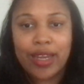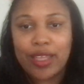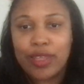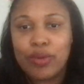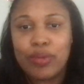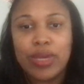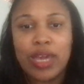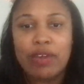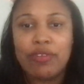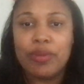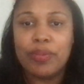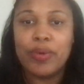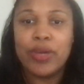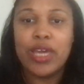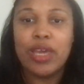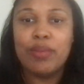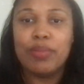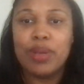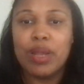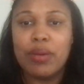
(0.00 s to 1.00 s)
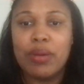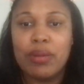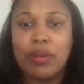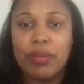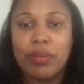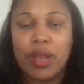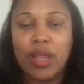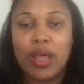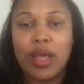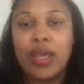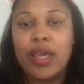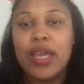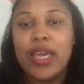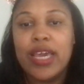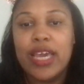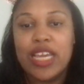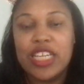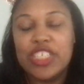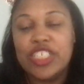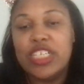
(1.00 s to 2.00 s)
You gave up on him, blah, blah, blah, blah.
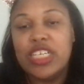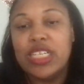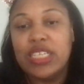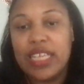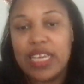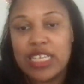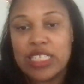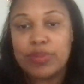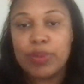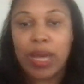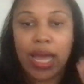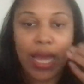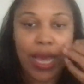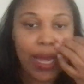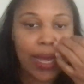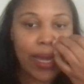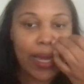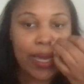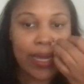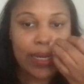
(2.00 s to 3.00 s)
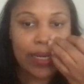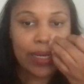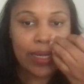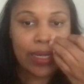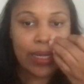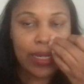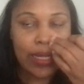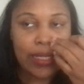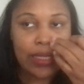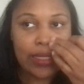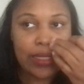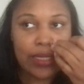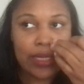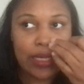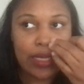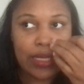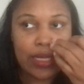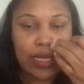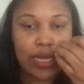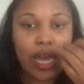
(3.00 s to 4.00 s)
And she leaves behind
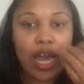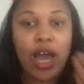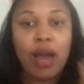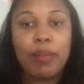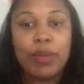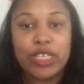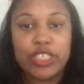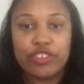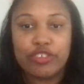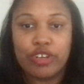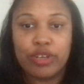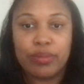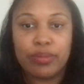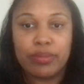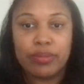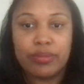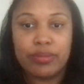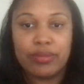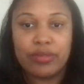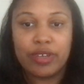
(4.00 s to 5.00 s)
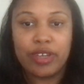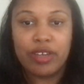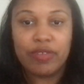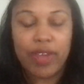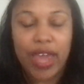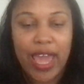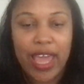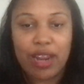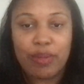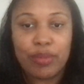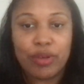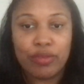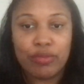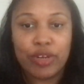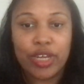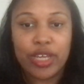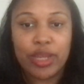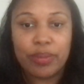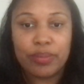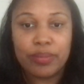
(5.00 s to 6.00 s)
the comic strip of Adam and
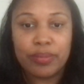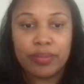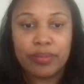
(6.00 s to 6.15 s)
Rib.